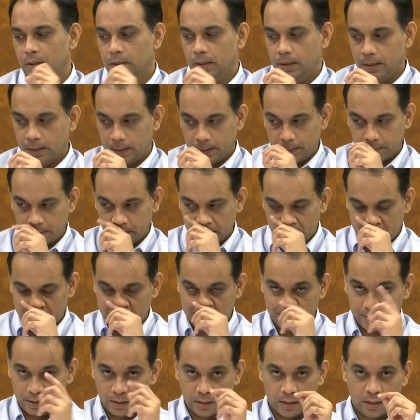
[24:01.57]

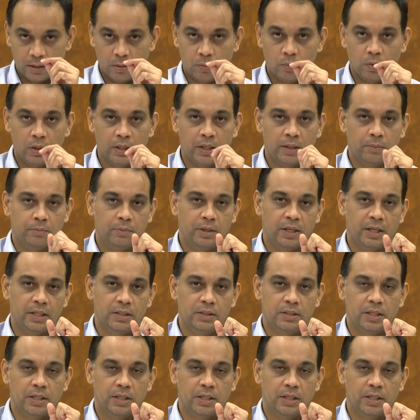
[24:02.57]
that one obtains